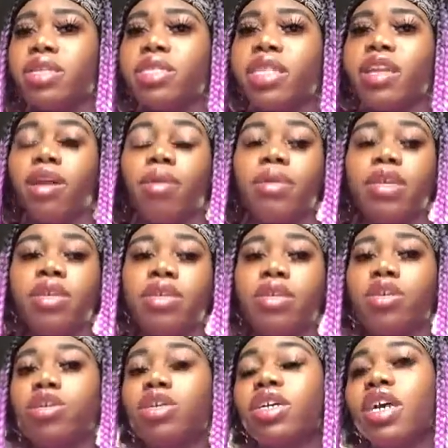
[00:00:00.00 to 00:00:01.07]
they'll be
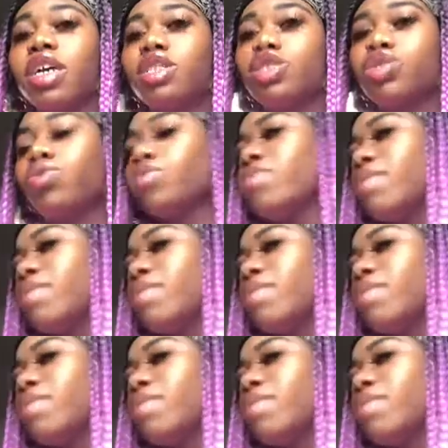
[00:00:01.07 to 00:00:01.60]
cut short, maybe